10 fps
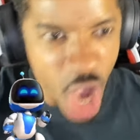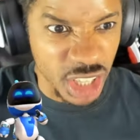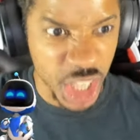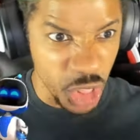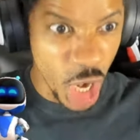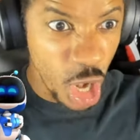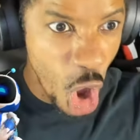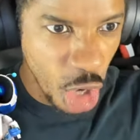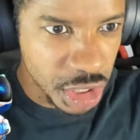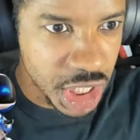until the
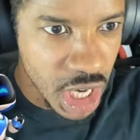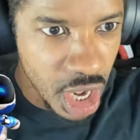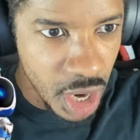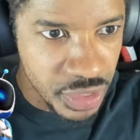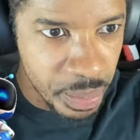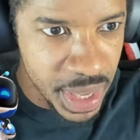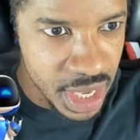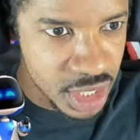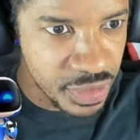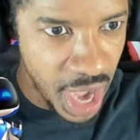launch of the
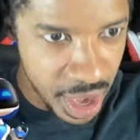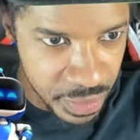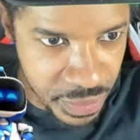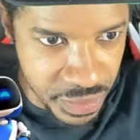PS5.